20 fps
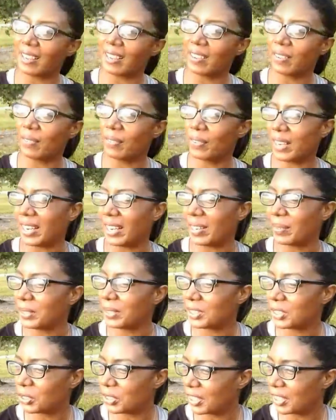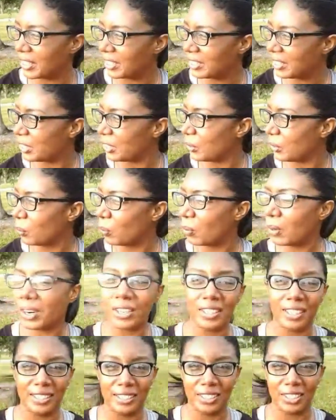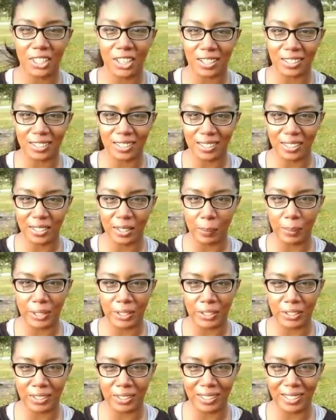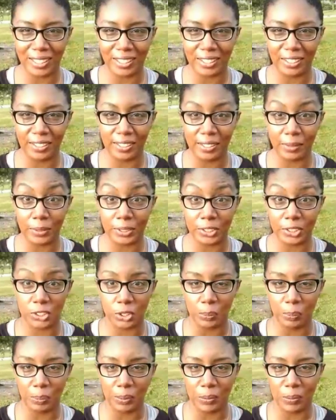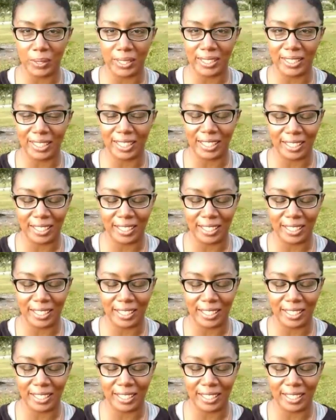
I was trying to walk and talk a little bit earlier and it was super windy.